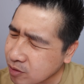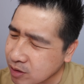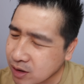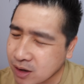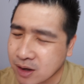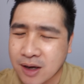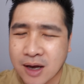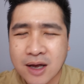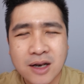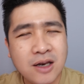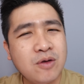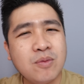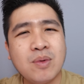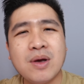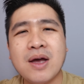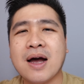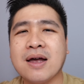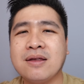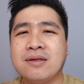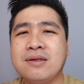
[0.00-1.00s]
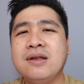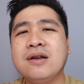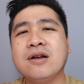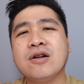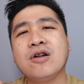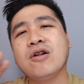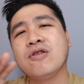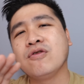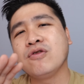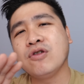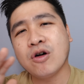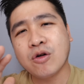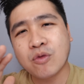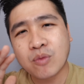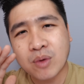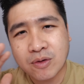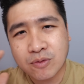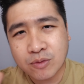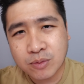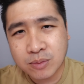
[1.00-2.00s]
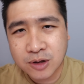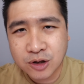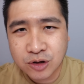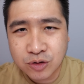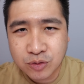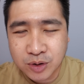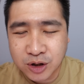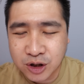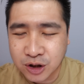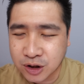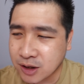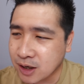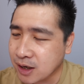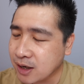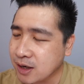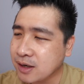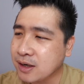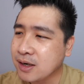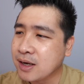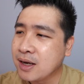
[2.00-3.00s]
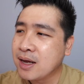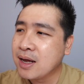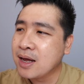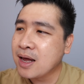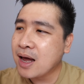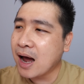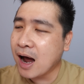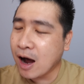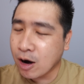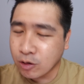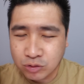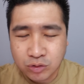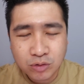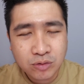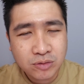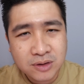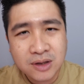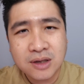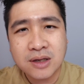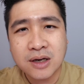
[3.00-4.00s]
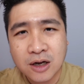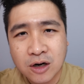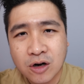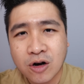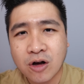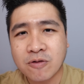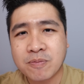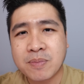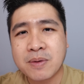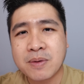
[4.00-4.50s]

Okay, anyway, I've seen a lot of lock one room situation, and I also seen a lot of